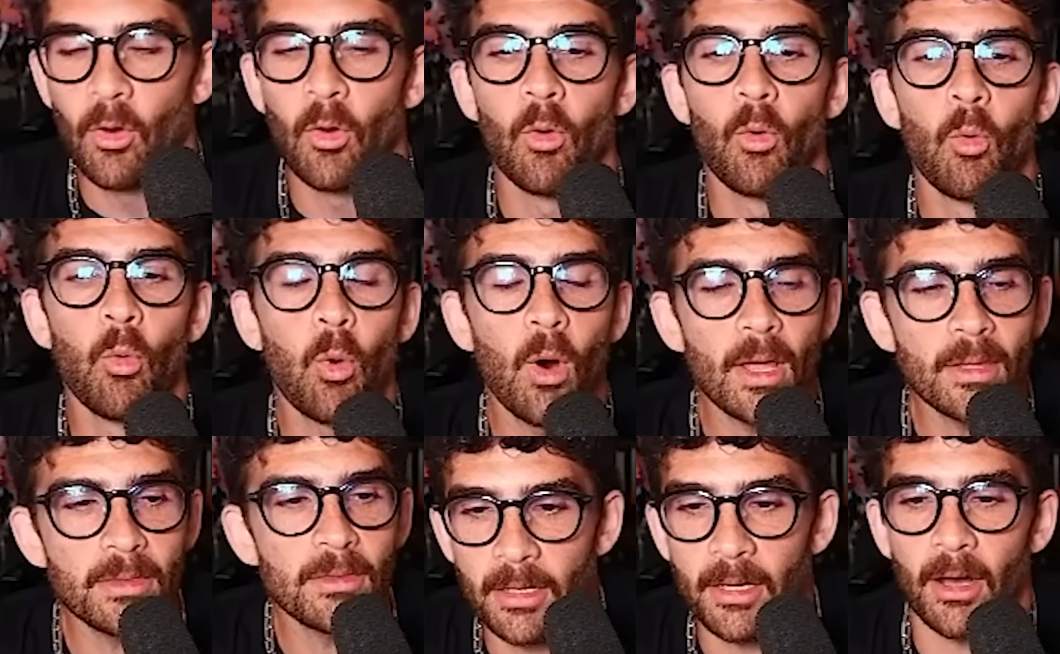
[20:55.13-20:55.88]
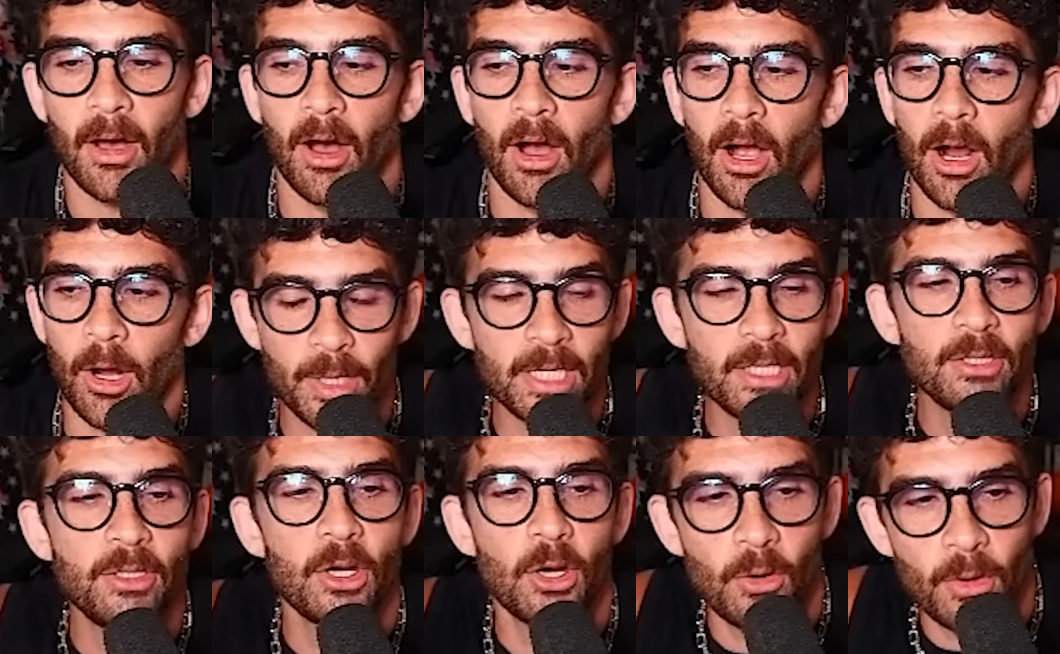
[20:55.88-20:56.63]
What the are we
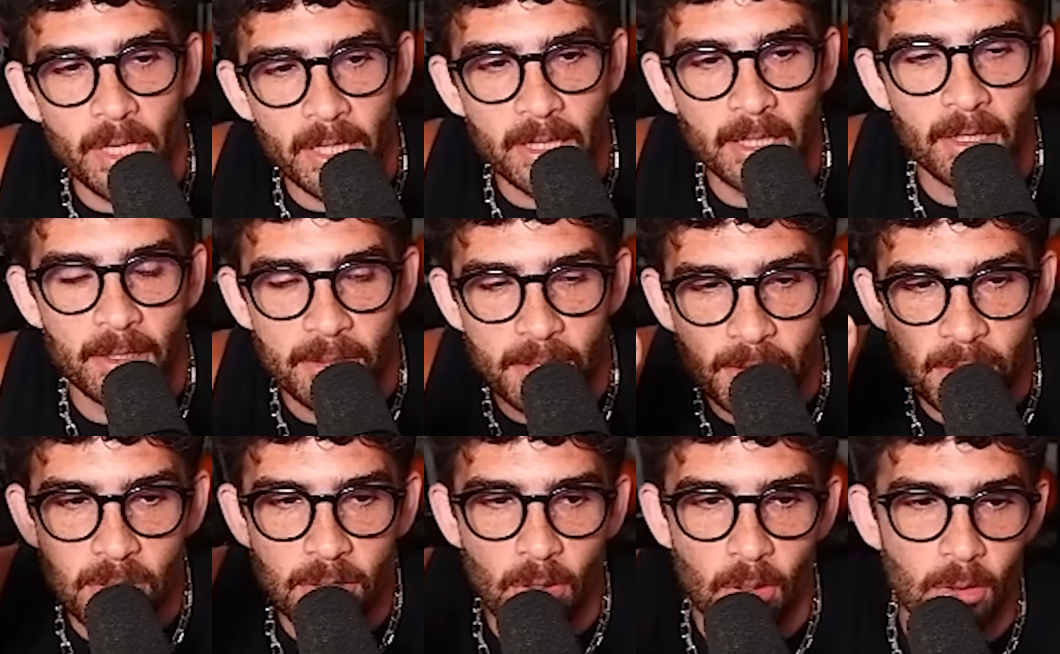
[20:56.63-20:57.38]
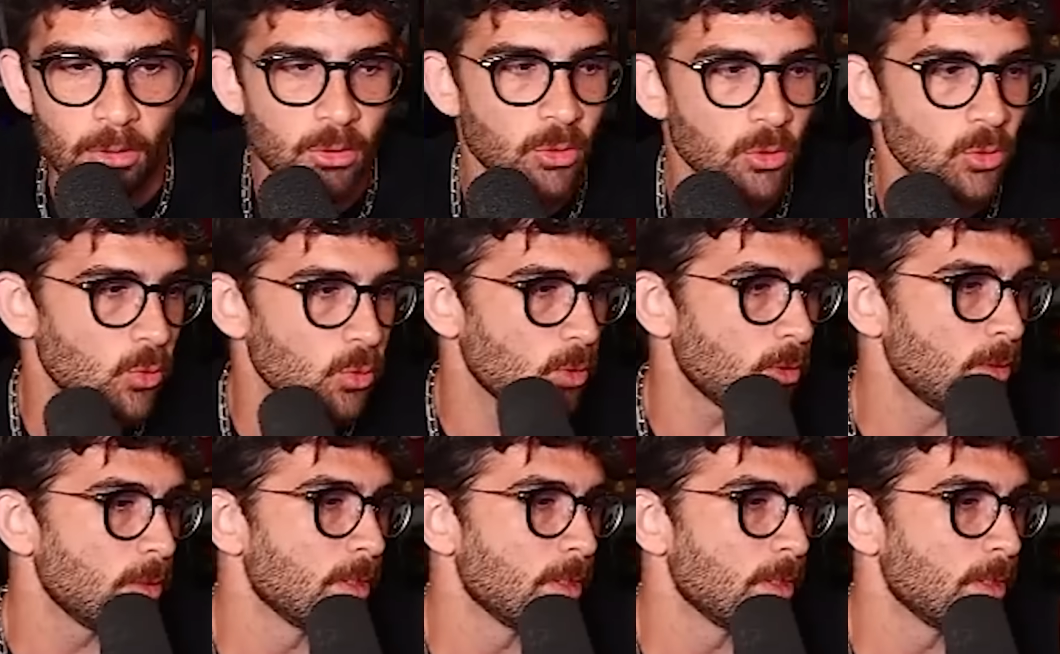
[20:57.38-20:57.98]
doing here? This is old school